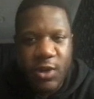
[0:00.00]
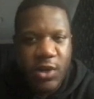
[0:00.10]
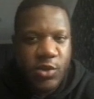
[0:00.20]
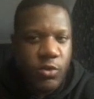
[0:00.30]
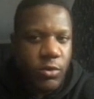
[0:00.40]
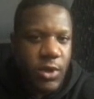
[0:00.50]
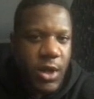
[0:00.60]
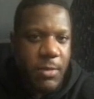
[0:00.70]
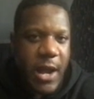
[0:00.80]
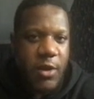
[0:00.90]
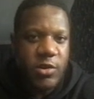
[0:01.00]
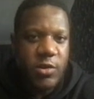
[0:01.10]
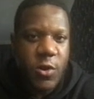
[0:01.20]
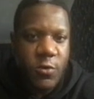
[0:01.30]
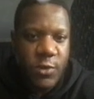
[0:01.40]
going to talk about
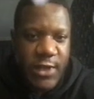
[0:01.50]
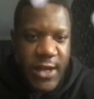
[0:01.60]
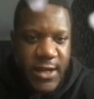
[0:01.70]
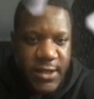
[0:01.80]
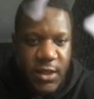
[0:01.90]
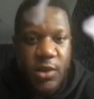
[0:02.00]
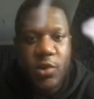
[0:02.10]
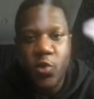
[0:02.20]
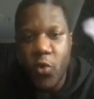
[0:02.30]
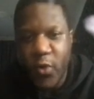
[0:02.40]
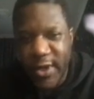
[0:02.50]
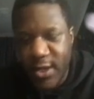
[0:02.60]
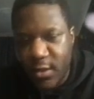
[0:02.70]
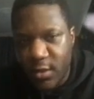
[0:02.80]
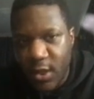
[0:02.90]
Dosa coin
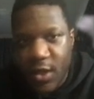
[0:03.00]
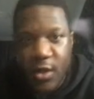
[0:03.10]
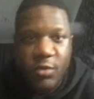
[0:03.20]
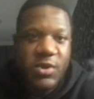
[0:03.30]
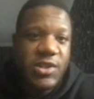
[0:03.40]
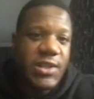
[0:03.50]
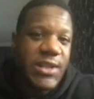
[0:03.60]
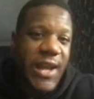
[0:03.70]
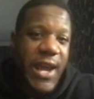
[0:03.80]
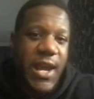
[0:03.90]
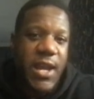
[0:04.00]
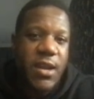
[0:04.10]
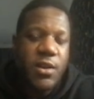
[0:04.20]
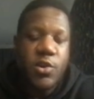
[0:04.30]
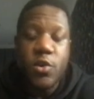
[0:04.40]
which is a
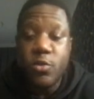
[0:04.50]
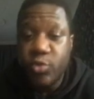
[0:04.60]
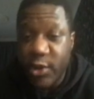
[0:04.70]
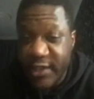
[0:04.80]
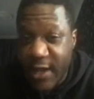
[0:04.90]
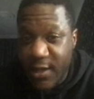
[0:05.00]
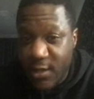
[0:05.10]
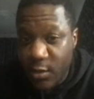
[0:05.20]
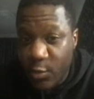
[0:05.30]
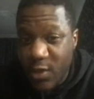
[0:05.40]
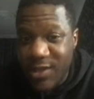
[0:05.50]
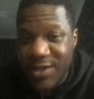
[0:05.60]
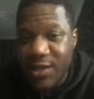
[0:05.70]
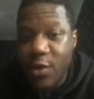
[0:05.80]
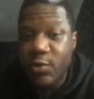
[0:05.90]
new project which
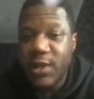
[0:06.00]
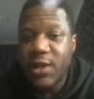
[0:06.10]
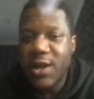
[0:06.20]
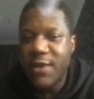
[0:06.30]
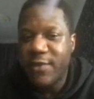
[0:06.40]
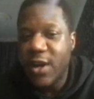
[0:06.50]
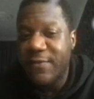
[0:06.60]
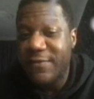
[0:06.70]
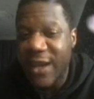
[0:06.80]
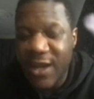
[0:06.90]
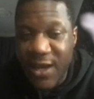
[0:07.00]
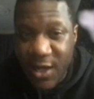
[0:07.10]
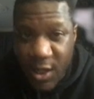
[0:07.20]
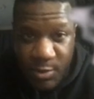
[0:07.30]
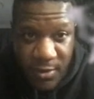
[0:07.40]
is going live I think in a
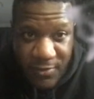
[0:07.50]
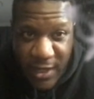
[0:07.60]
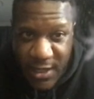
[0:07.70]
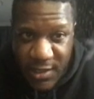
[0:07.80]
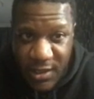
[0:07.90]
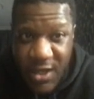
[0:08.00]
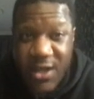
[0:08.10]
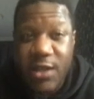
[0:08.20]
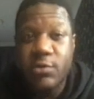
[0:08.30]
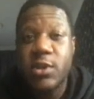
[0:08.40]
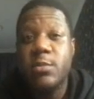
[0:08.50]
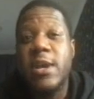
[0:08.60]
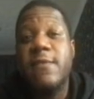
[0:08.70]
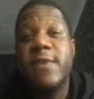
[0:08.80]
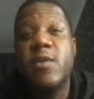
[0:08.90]
couple of days there is going to be
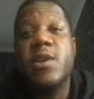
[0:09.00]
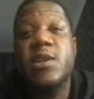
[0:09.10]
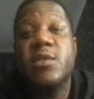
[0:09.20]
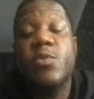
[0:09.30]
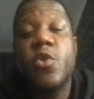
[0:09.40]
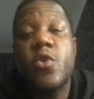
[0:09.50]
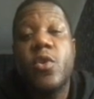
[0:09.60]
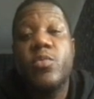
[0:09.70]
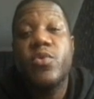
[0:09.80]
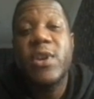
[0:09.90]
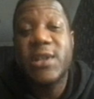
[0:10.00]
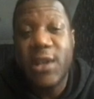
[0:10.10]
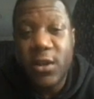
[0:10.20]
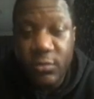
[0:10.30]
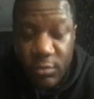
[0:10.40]
a very small pre-sale